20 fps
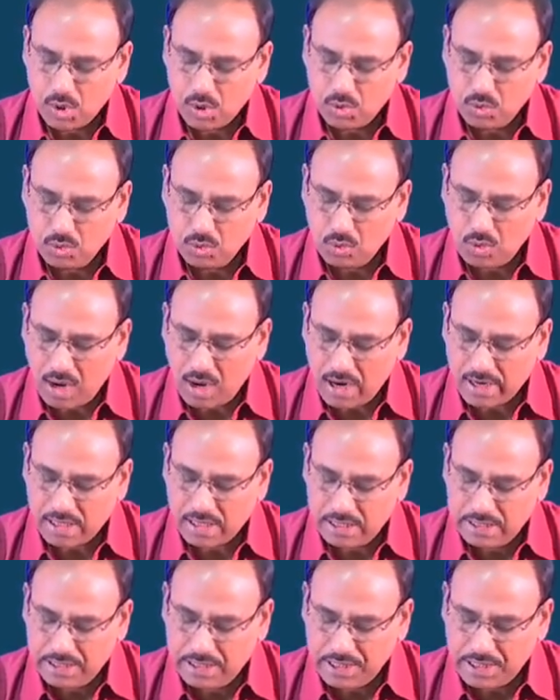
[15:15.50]
to a
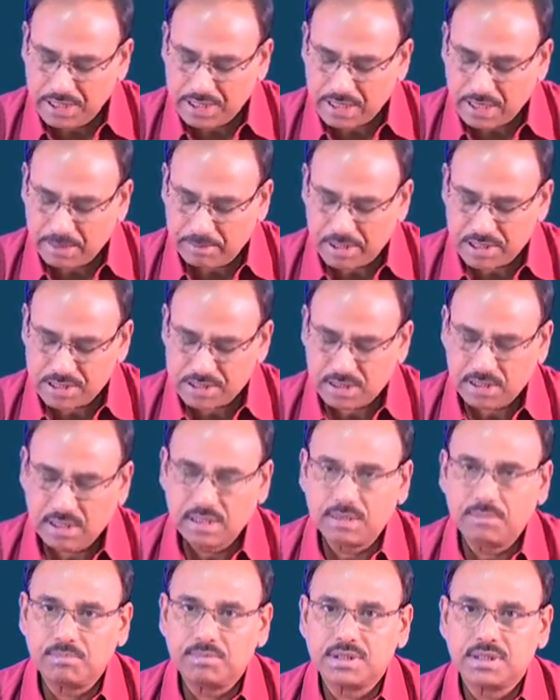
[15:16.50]

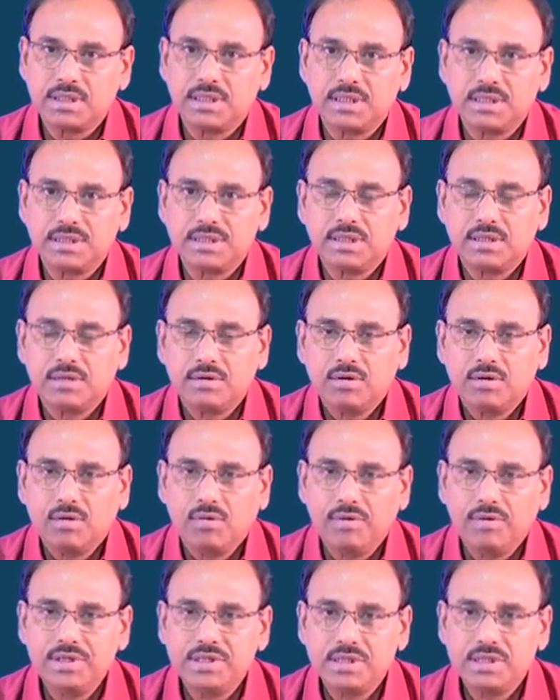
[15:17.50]
d-dimensional representation,
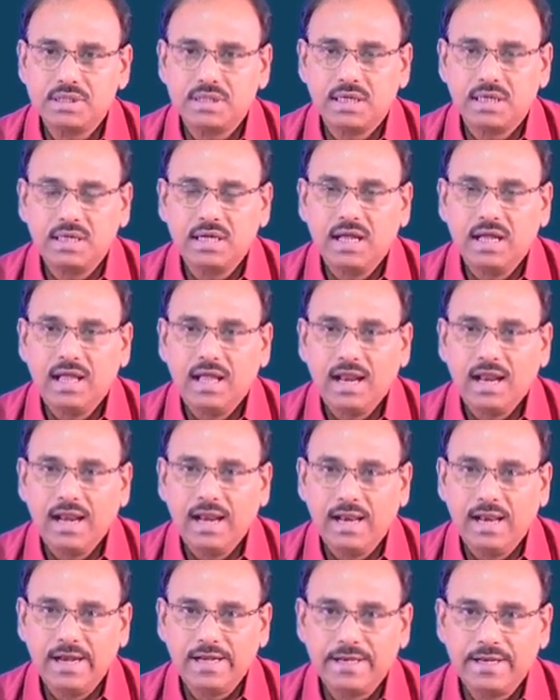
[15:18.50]
which is the
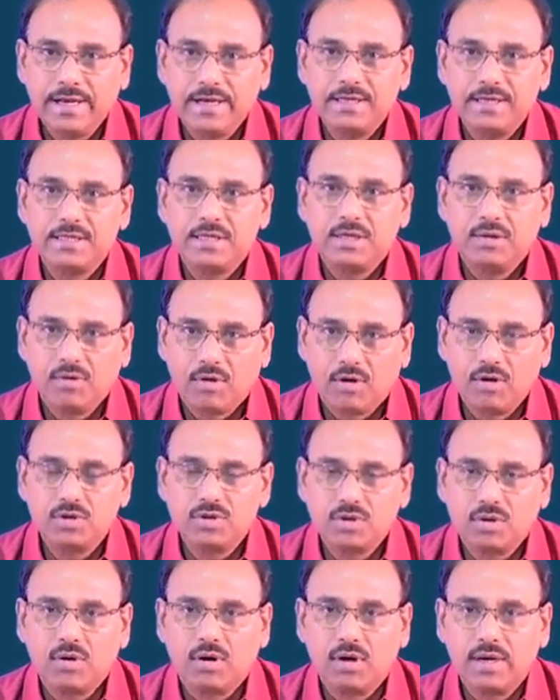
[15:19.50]
latent,
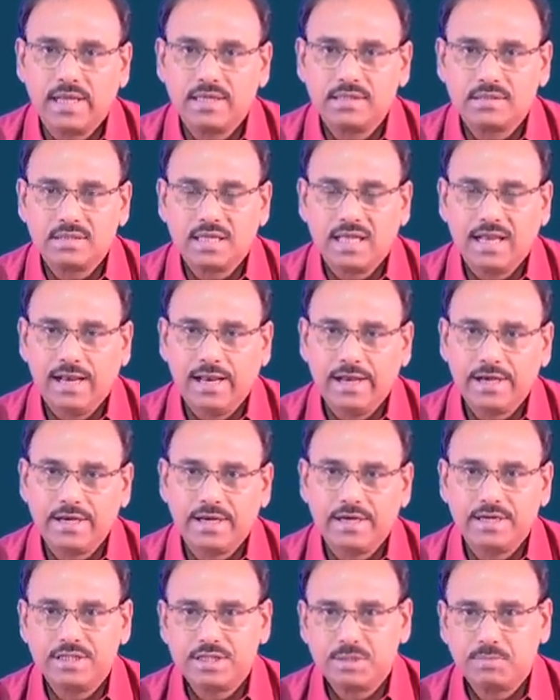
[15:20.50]
also called as
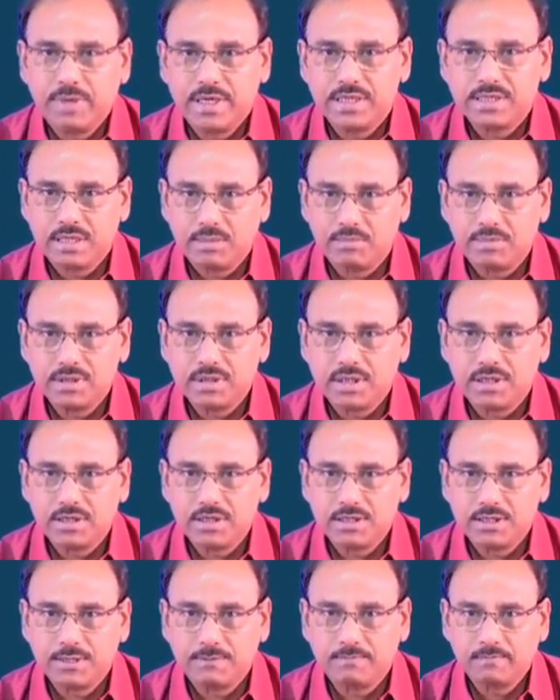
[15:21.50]
latent space
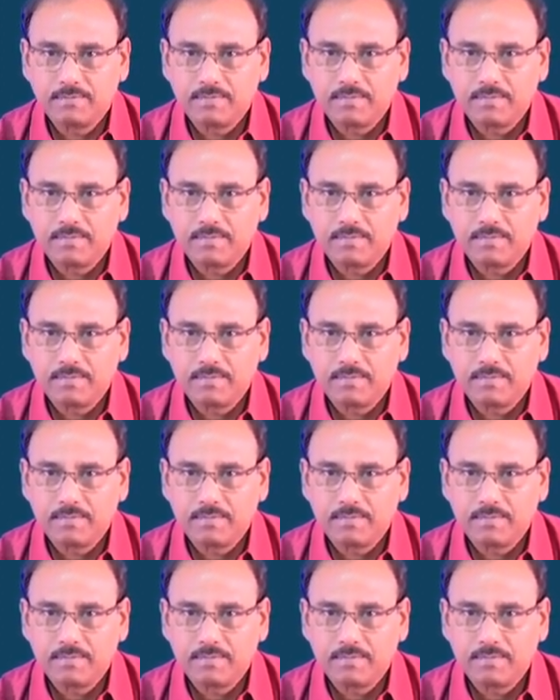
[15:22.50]
representation.